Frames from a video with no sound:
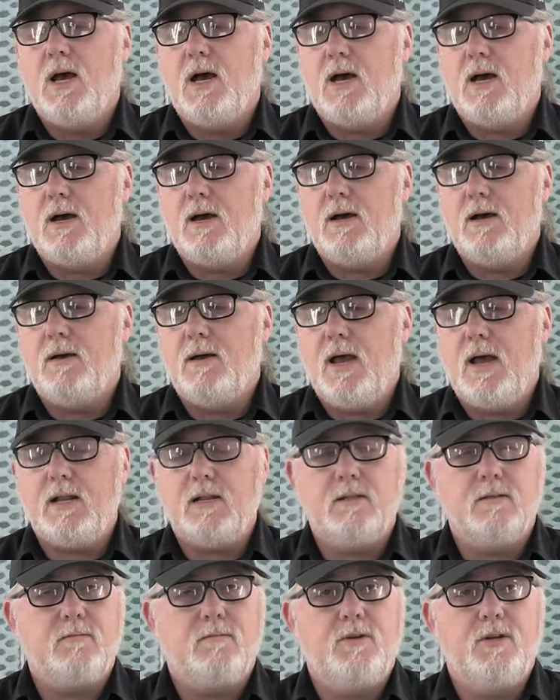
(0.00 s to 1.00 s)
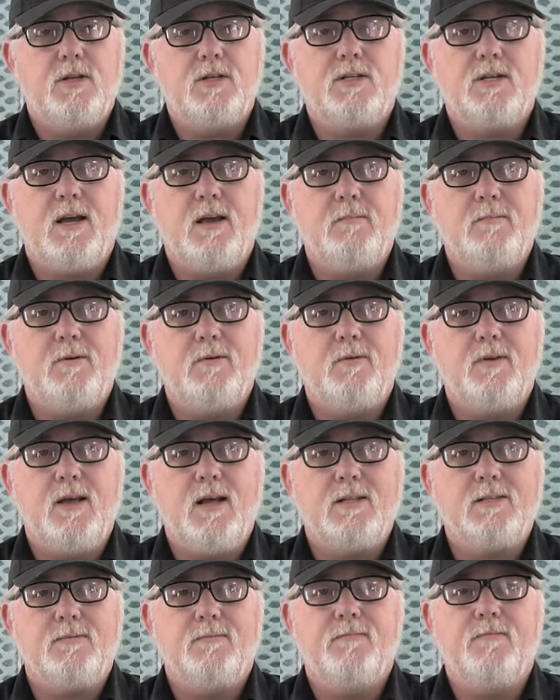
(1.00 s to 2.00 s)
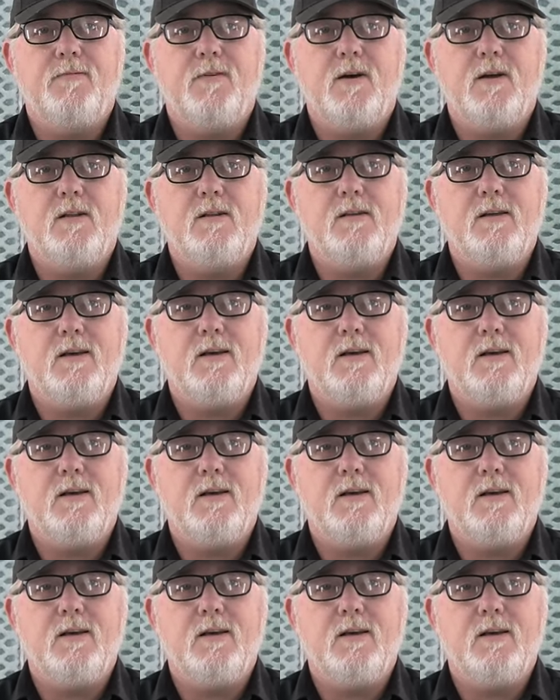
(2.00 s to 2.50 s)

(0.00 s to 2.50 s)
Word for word: Uh, had a good time doing it, had some fun,